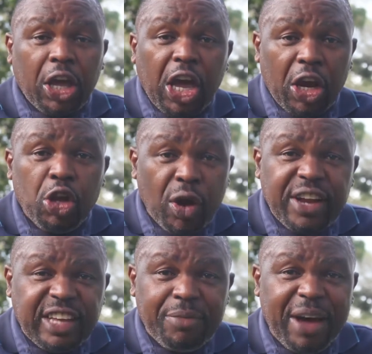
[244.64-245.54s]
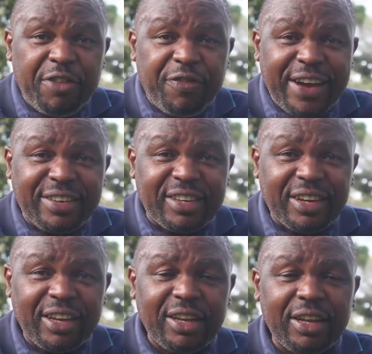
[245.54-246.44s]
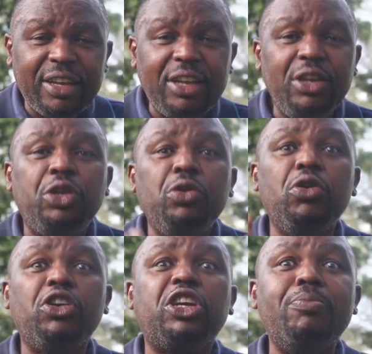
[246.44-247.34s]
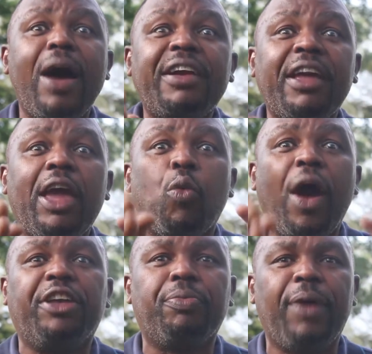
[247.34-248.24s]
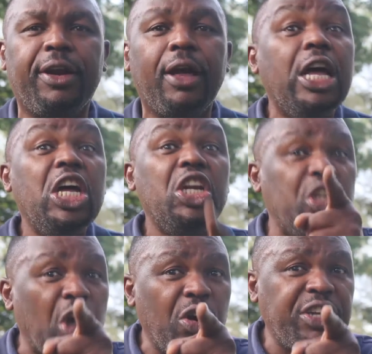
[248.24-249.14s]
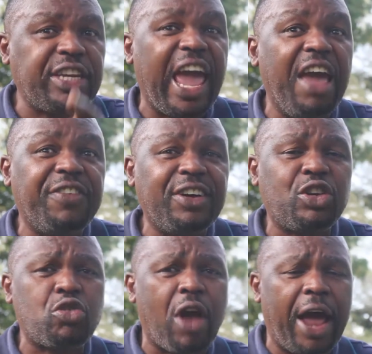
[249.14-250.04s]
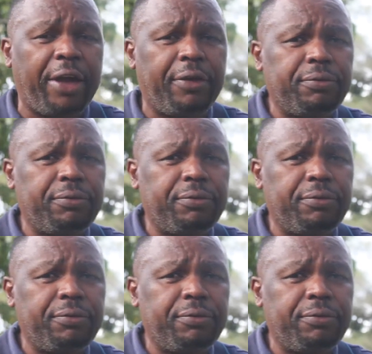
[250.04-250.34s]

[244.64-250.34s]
Okay, you understand my advice? Do not marry a white man. Don't ever try.